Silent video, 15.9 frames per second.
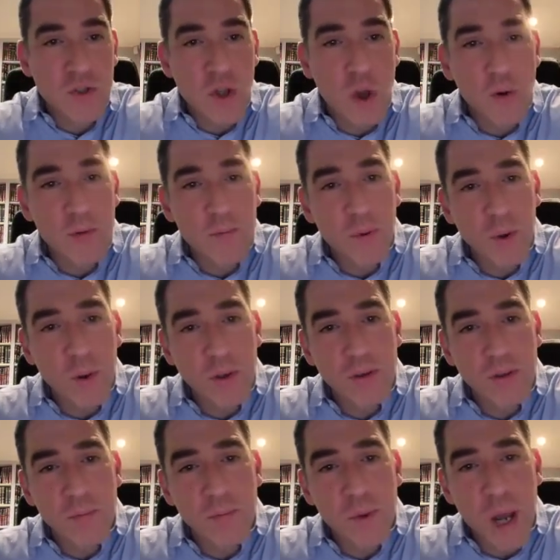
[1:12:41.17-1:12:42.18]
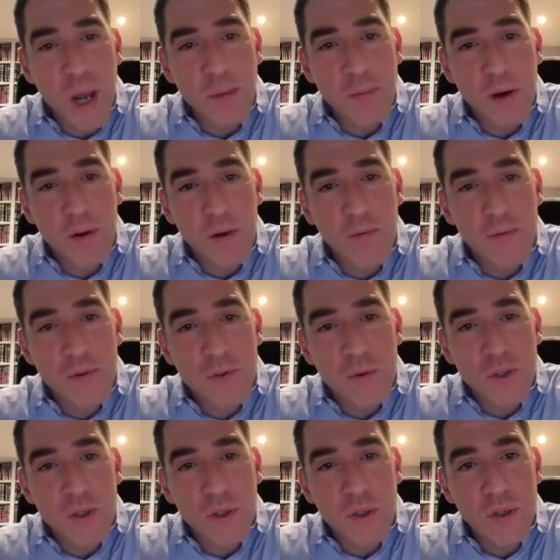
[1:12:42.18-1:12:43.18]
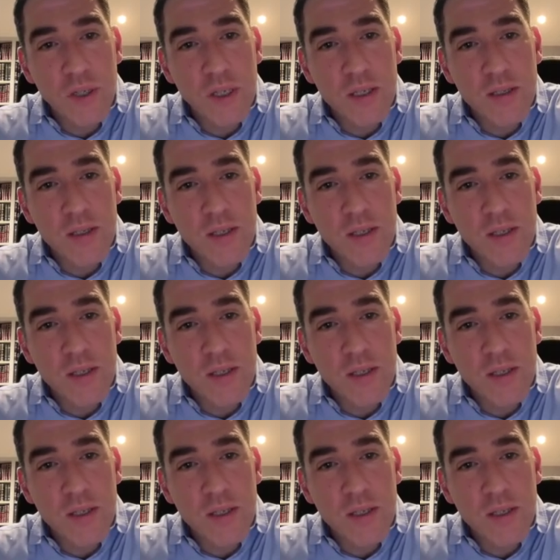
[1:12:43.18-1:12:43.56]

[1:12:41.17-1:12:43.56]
so important and primary for Jewish learning?